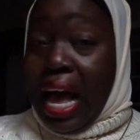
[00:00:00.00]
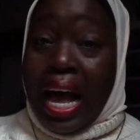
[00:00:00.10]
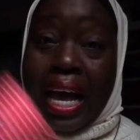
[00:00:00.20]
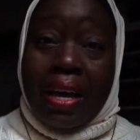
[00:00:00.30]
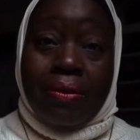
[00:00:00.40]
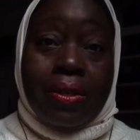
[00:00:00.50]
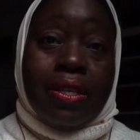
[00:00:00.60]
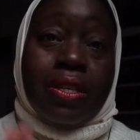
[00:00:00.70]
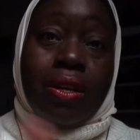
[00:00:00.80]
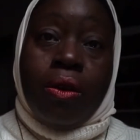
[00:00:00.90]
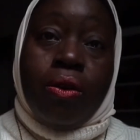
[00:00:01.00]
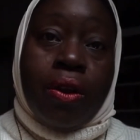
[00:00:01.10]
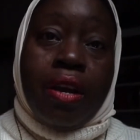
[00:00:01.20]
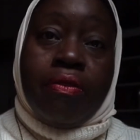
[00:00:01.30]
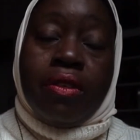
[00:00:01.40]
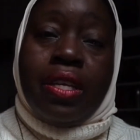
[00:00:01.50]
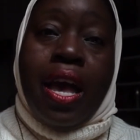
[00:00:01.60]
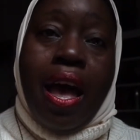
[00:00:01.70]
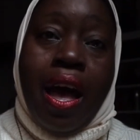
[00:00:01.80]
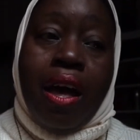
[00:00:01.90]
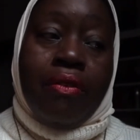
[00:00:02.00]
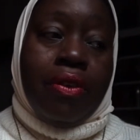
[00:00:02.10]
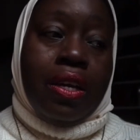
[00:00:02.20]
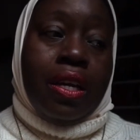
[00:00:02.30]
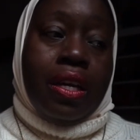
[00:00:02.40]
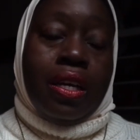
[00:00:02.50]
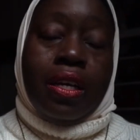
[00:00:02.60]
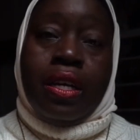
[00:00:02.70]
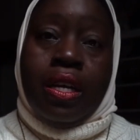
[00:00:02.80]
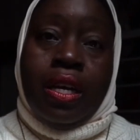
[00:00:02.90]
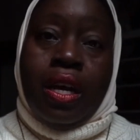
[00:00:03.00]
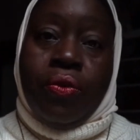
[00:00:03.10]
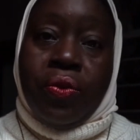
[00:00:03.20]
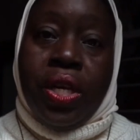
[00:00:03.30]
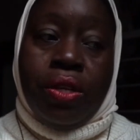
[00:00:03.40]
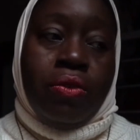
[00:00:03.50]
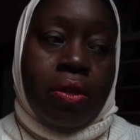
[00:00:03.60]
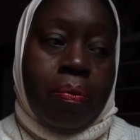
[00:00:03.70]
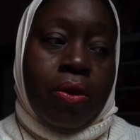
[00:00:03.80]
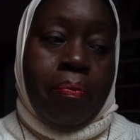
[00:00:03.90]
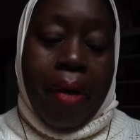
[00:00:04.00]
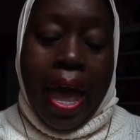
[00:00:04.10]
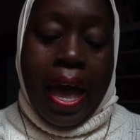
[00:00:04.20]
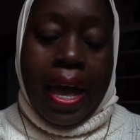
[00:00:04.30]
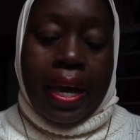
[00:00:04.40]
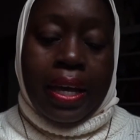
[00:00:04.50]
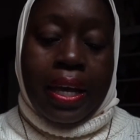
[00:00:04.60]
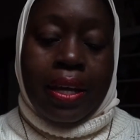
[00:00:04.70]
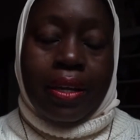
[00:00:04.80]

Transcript: I was so grateful to have a reusable bag.